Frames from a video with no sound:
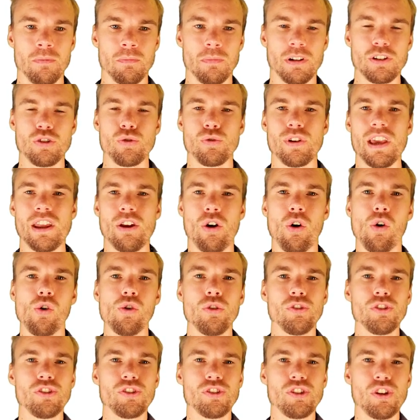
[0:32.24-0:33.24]
But you can
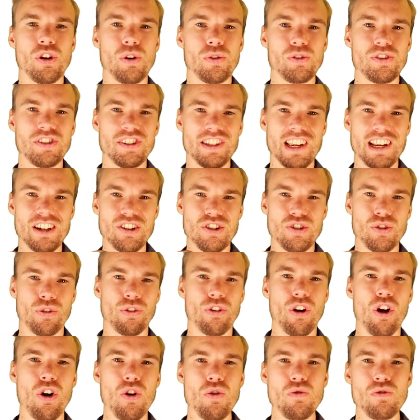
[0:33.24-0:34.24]
also set
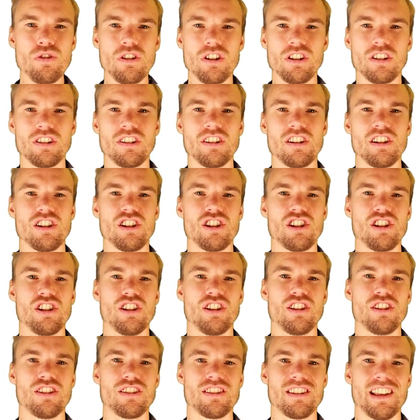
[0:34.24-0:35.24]
your own
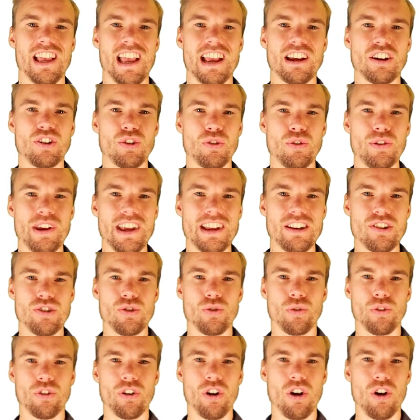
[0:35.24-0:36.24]
conditions and create
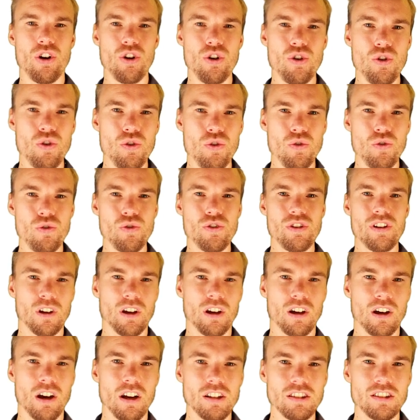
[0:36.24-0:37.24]
your own
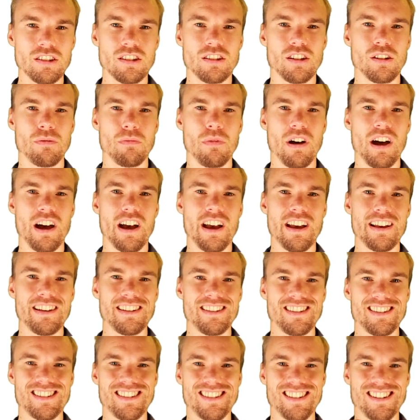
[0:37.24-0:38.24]

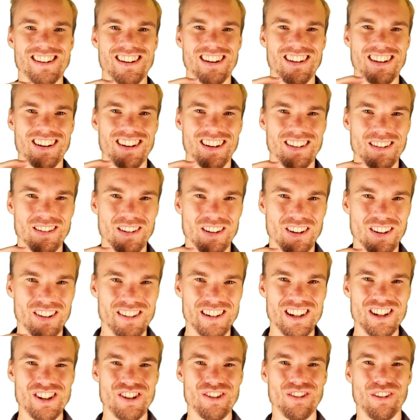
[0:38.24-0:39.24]
customized
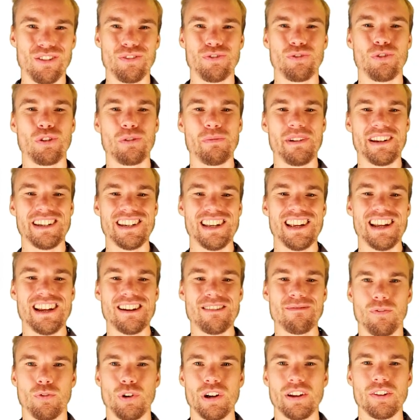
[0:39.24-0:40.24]
conditional
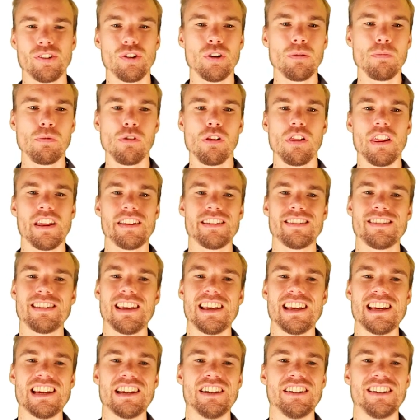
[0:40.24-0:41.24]
formatting. For example, let's
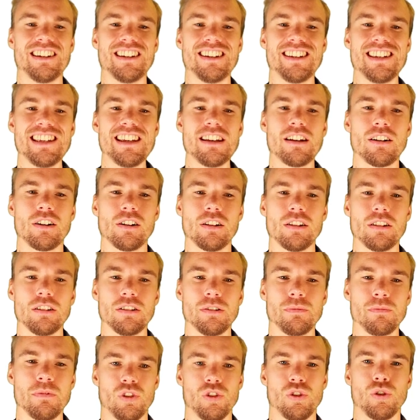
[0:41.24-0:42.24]
say here in the D
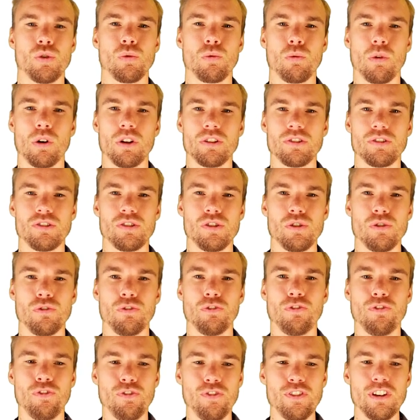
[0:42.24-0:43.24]
column, you want to
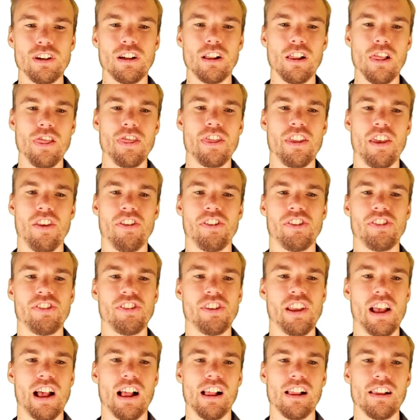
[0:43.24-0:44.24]
fill the
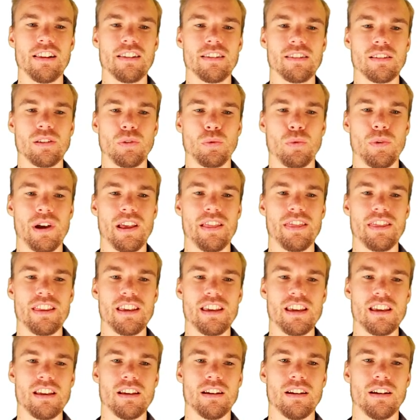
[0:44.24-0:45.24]
cells when
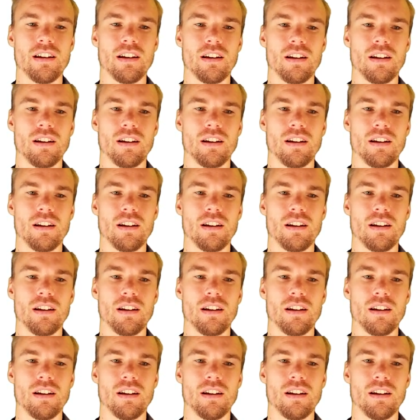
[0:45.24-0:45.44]
the